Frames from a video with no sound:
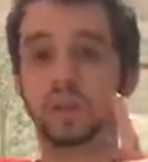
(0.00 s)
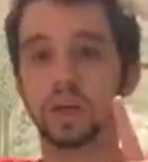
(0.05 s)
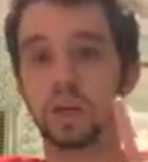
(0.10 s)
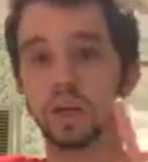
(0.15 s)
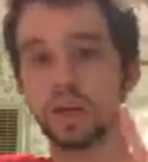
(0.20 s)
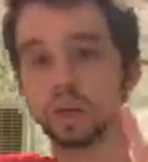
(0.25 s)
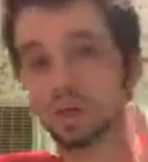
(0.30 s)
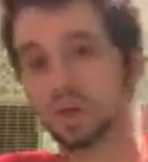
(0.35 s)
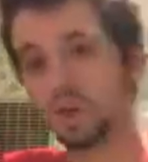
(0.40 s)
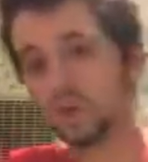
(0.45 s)

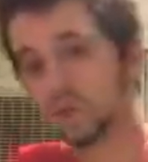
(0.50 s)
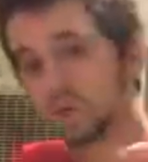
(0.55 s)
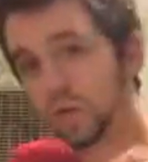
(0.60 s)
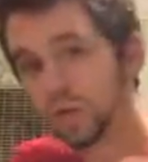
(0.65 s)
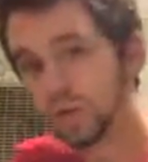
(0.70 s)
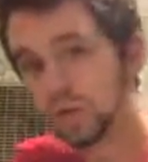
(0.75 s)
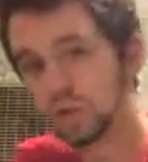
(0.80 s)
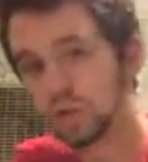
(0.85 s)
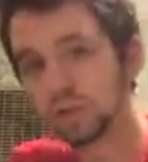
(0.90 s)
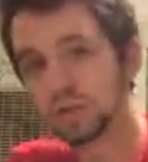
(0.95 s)
As
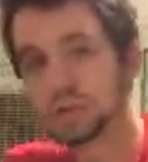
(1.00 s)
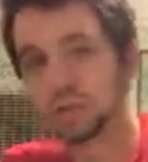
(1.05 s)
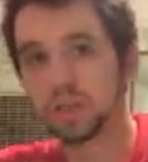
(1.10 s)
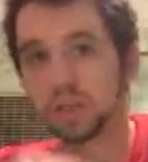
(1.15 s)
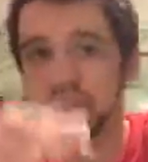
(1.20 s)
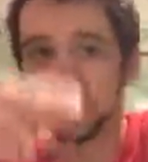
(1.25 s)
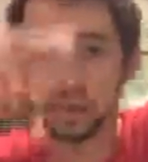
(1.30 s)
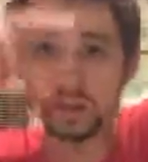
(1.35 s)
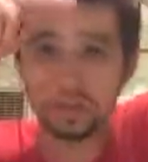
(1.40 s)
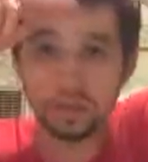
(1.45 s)
always,
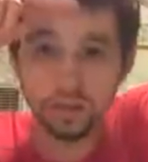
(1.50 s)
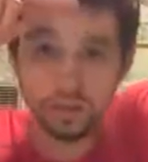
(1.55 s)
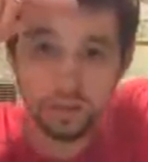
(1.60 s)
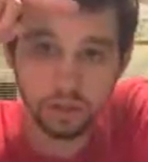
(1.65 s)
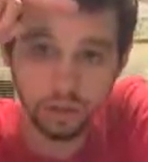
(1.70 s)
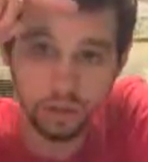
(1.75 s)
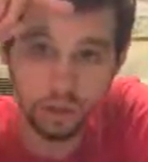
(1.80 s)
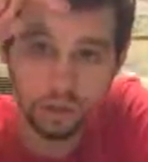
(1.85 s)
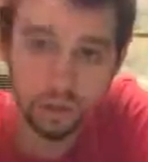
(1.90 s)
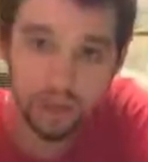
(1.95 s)

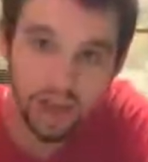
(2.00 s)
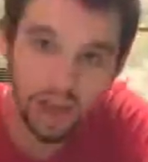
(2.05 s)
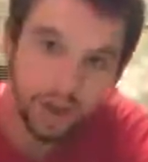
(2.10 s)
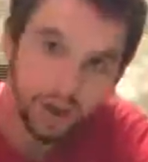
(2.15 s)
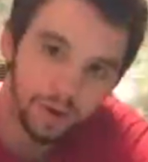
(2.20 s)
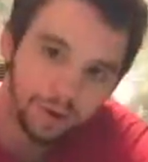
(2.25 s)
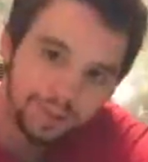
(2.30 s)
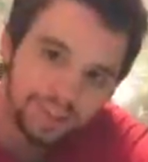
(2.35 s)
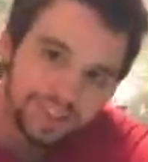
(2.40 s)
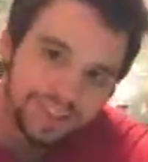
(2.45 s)
EXO
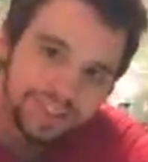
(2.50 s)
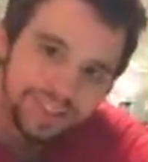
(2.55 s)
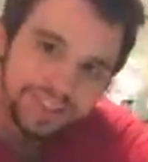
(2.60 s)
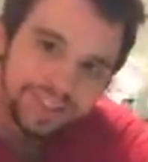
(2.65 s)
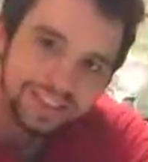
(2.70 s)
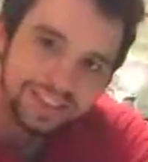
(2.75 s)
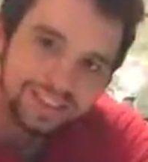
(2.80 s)
out.